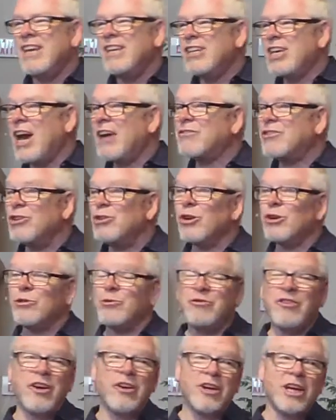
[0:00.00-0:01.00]
You have to
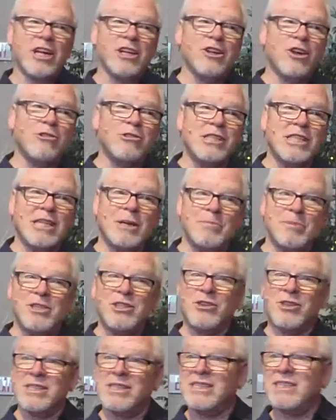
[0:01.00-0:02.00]
look very closely, but
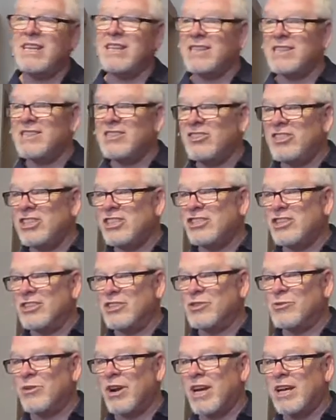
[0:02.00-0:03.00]
you can see the
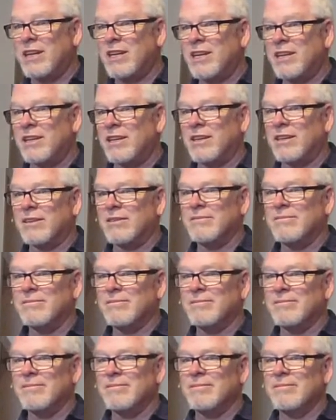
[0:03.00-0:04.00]
stitches right here.
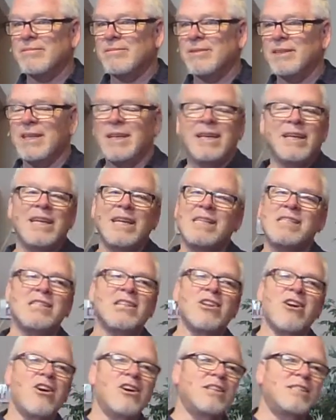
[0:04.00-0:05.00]
He's
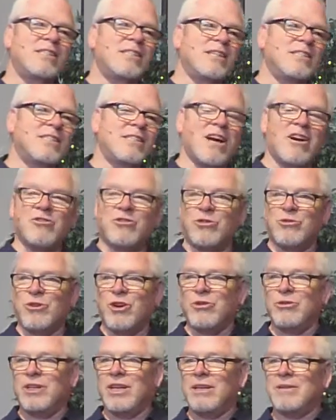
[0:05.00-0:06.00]
long since
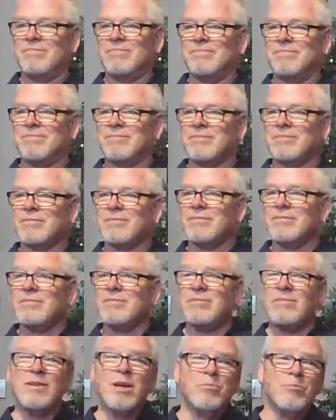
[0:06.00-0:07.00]
outgrown it,
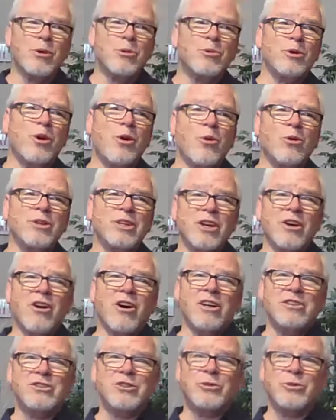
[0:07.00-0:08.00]
but we're holding
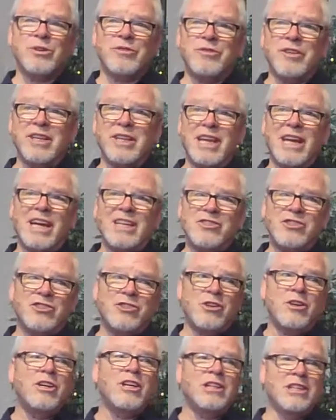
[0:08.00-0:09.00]
on to it for the
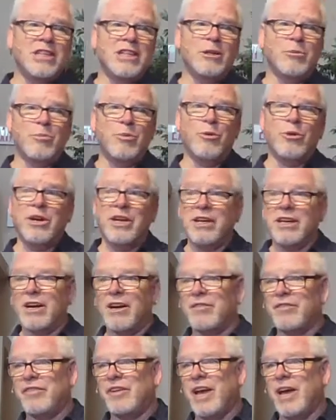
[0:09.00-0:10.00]
next little boy in
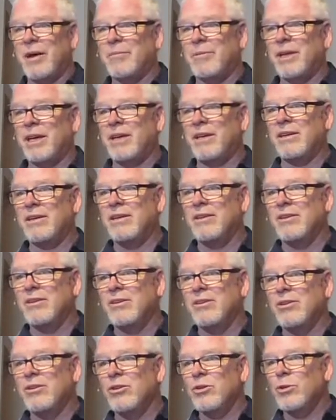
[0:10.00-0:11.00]
our family
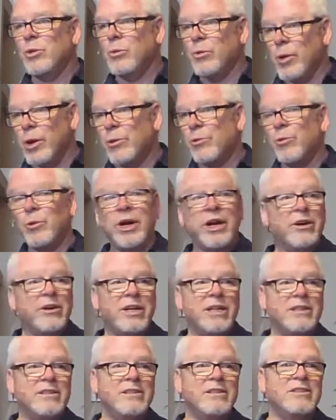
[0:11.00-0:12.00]
who will
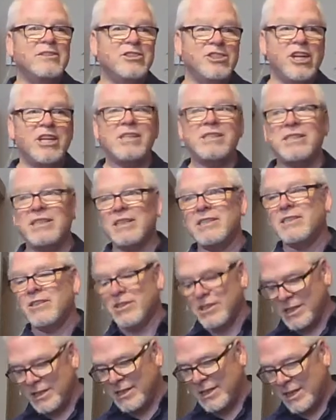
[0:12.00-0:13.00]
wear it just as
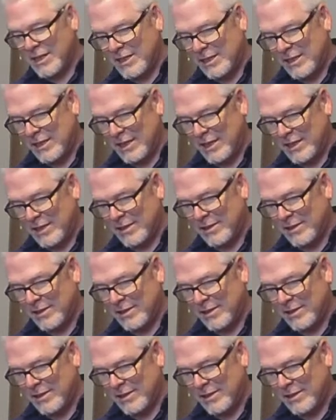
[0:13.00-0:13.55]
our son did.